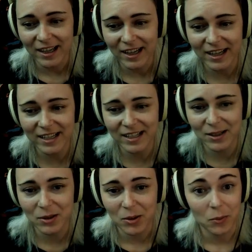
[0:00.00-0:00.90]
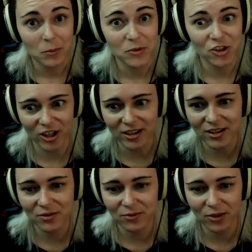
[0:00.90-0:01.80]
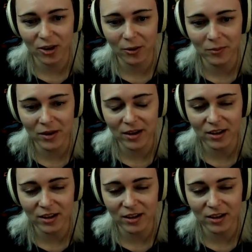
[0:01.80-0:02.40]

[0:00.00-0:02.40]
is just from